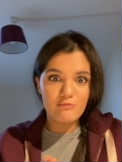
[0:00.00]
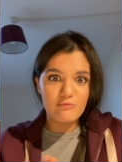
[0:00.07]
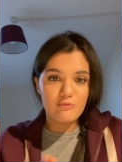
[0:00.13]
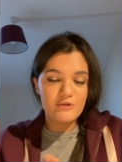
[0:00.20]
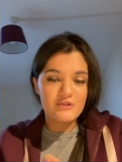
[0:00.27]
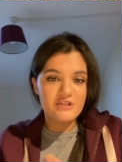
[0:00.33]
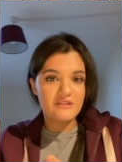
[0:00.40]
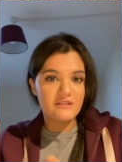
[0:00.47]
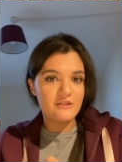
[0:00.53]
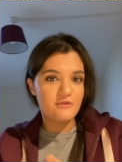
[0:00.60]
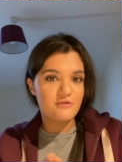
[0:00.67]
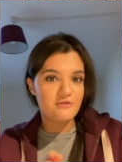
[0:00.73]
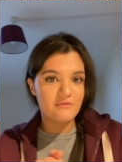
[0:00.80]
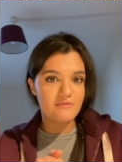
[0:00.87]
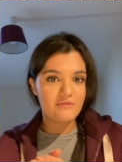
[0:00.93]
watching that
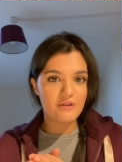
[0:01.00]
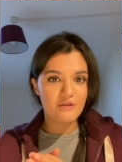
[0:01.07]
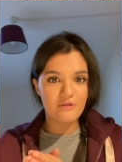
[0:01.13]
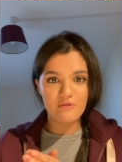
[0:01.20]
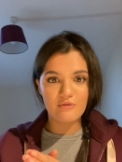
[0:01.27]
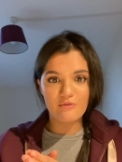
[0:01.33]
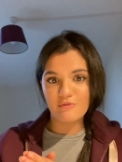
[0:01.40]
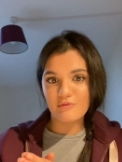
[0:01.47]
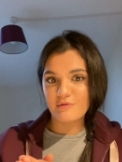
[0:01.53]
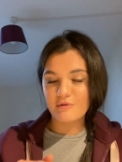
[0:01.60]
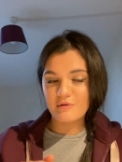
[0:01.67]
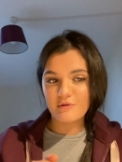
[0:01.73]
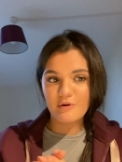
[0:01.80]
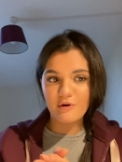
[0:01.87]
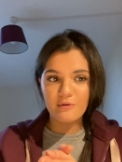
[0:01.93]
YouTube video, or
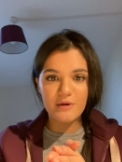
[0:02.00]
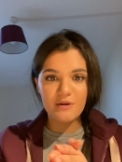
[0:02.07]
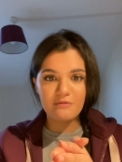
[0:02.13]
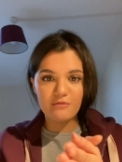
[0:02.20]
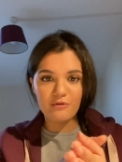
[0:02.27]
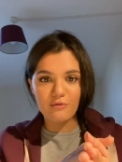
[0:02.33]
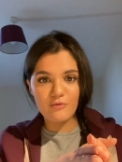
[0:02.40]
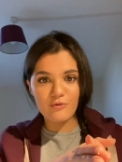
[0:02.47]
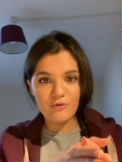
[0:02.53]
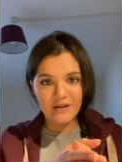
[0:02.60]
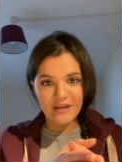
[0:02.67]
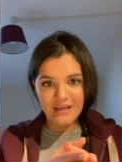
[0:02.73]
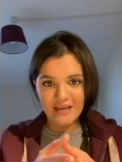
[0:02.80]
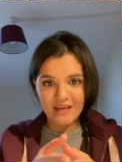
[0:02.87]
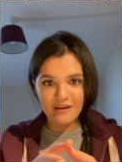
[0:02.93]
going for a walk
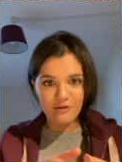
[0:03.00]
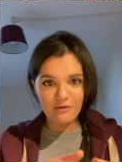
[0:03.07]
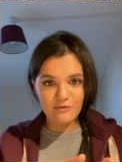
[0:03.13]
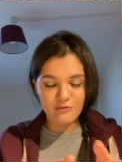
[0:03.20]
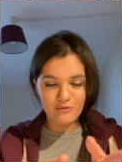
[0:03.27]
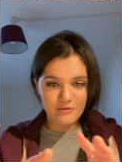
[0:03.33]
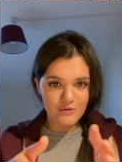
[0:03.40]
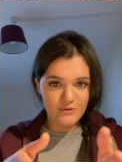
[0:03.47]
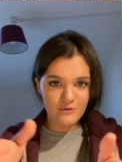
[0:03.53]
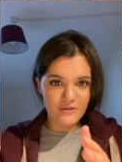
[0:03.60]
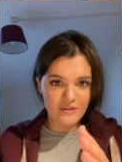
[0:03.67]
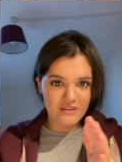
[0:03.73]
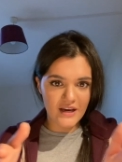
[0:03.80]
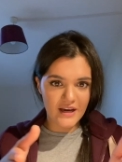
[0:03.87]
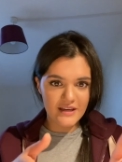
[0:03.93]
here, or
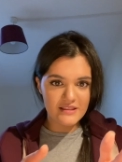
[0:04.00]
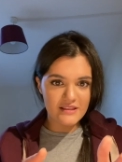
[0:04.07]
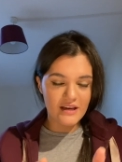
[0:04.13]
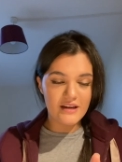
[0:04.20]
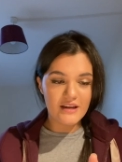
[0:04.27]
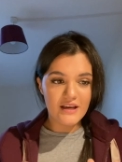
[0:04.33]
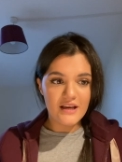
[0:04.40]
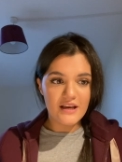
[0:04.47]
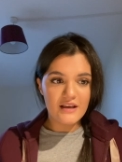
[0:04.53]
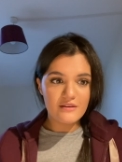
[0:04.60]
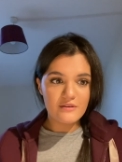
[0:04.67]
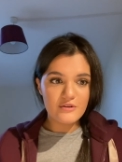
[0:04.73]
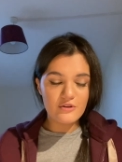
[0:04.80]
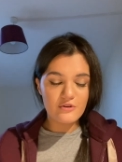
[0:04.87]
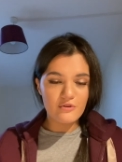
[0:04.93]
doing that and that,
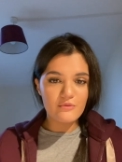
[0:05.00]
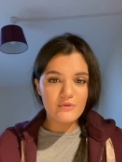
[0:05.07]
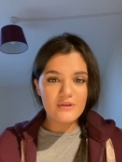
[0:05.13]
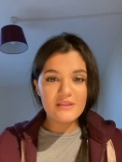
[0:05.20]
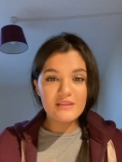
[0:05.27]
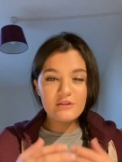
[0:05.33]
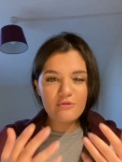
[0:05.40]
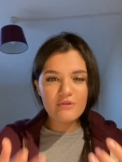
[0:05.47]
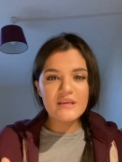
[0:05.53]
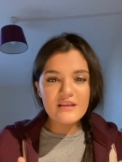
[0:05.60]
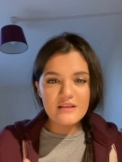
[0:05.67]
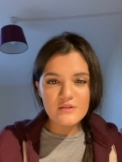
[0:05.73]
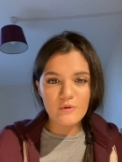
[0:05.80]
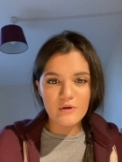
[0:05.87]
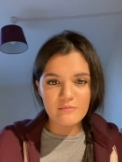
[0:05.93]
you think
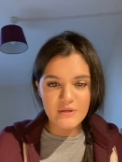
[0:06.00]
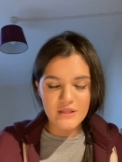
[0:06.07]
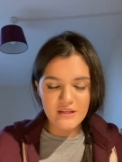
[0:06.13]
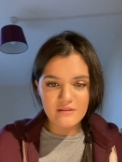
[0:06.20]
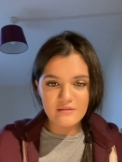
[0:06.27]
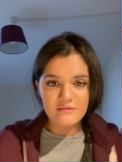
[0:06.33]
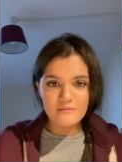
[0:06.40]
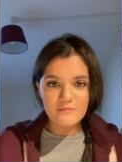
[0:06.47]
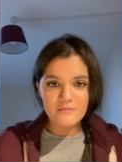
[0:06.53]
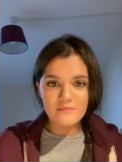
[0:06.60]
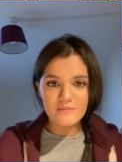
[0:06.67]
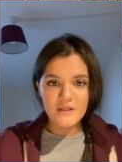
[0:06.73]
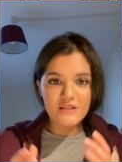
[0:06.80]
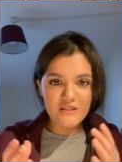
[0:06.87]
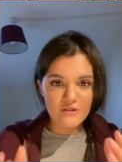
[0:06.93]
it's 1 minute.
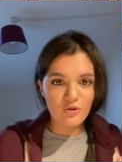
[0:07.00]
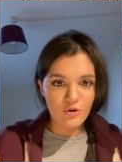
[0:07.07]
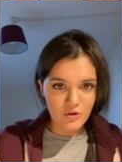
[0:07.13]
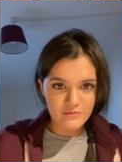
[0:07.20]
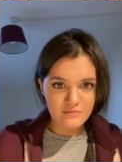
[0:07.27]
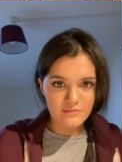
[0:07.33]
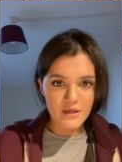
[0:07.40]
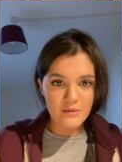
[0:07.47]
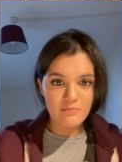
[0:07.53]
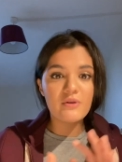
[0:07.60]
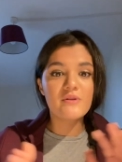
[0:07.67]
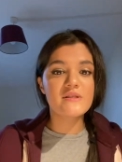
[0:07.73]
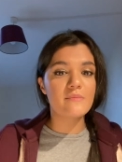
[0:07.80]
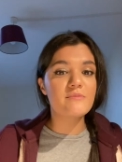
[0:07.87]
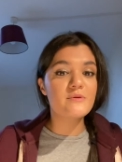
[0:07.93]
It's not. It
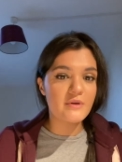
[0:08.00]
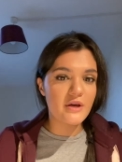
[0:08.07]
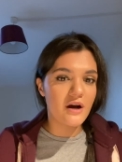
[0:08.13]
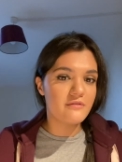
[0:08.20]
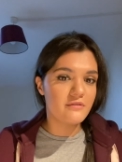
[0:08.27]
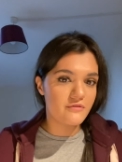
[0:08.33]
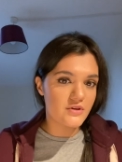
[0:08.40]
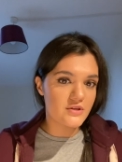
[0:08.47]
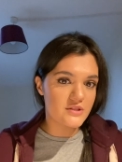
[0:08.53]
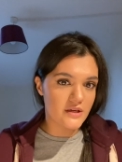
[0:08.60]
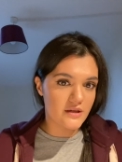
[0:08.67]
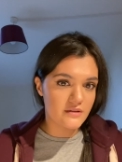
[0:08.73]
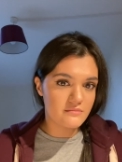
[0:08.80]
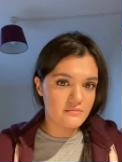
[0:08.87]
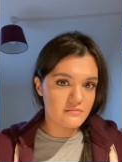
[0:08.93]
builds up to be half of your
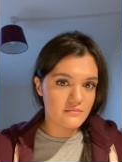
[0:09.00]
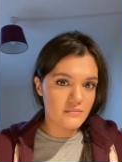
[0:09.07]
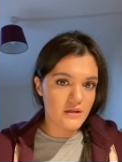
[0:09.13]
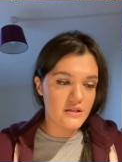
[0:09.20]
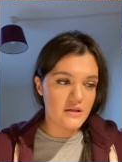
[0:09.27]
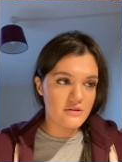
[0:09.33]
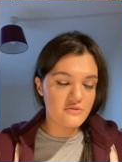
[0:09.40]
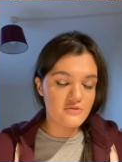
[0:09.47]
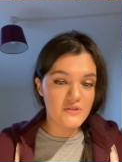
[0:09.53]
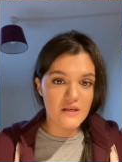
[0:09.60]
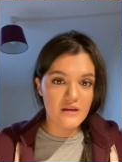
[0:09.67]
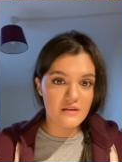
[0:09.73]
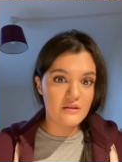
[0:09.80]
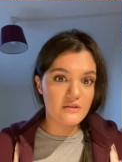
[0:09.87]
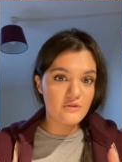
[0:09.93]
day. And then you
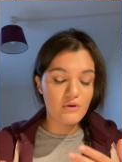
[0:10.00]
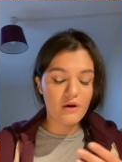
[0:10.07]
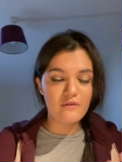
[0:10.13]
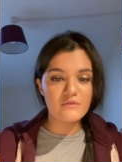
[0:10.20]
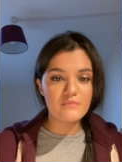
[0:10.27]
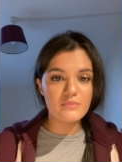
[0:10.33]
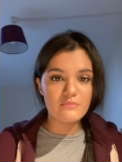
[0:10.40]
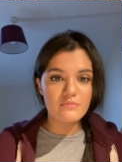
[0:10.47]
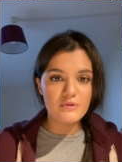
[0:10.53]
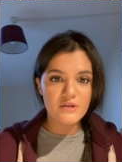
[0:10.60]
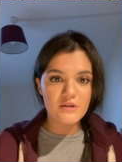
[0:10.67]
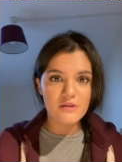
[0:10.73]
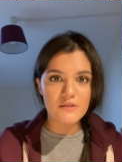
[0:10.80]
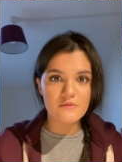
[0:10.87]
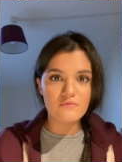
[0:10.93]
say that you haven't been
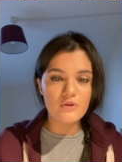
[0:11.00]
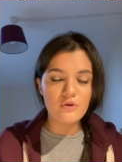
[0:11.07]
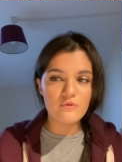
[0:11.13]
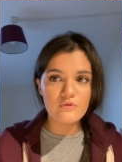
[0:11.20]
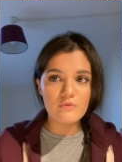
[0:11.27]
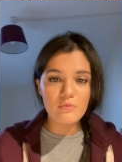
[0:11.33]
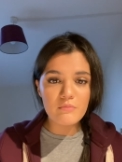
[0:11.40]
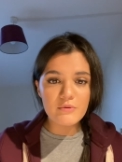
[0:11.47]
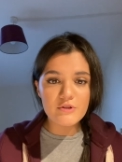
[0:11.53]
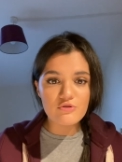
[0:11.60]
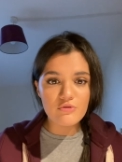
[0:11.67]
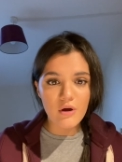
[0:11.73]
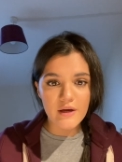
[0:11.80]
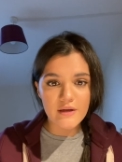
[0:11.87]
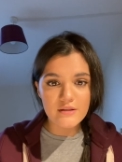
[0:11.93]
productive. No, you probably
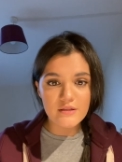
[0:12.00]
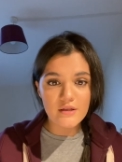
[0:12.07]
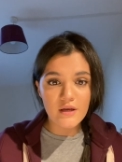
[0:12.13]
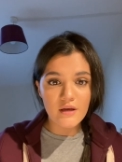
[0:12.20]
tried,